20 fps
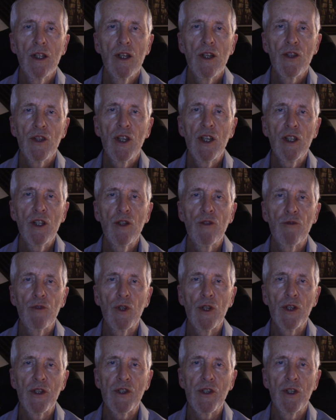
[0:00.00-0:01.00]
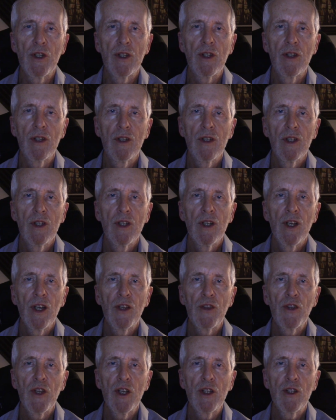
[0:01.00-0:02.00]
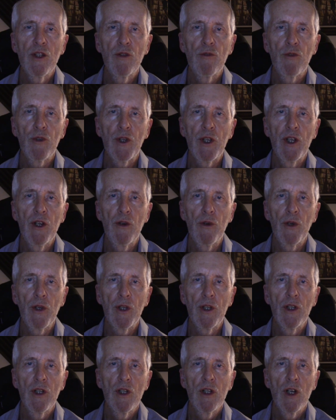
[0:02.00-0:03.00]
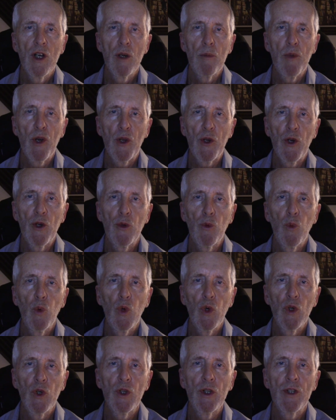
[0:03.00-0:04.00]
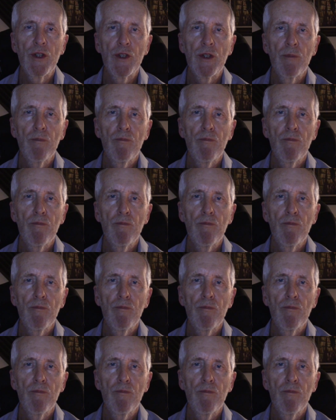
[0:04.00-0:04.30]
Thank you for listening, and thank you for caring about our world.